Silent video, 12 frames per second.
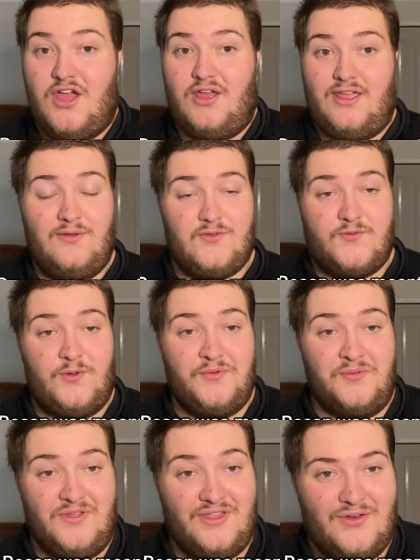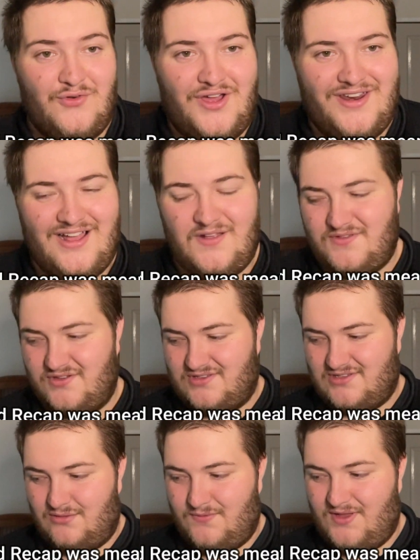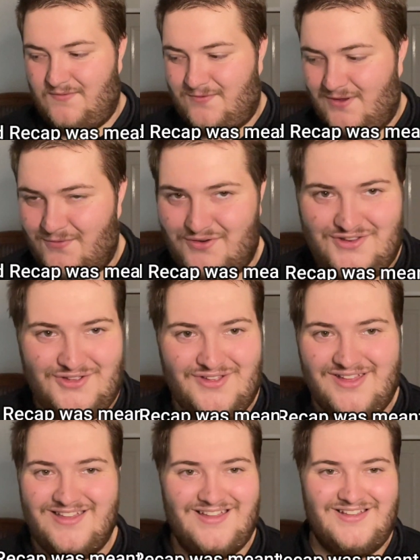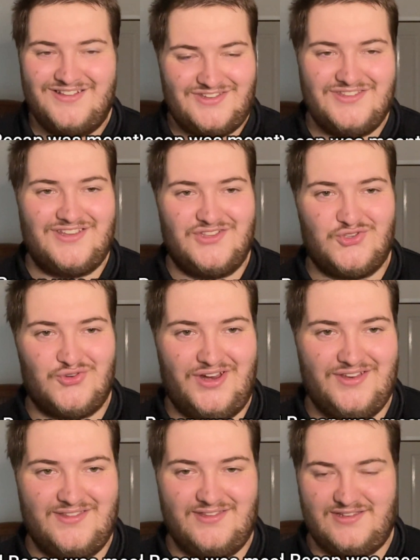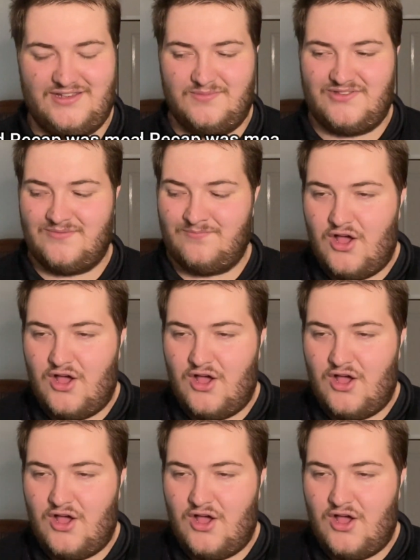It was filmed immediately right after, so without further ado, just get straight into the tips.